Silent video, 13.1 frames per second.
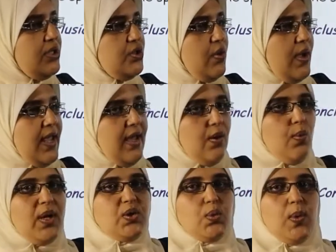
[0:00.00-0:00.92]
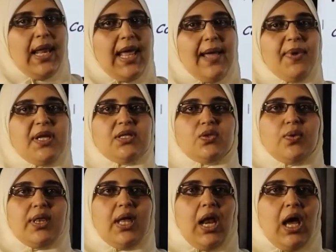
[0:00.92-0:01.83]
to air, what will happen
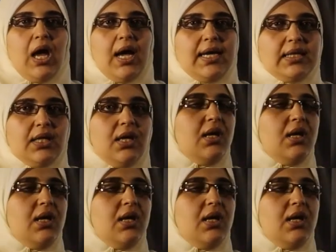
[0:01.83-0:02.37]
to the light?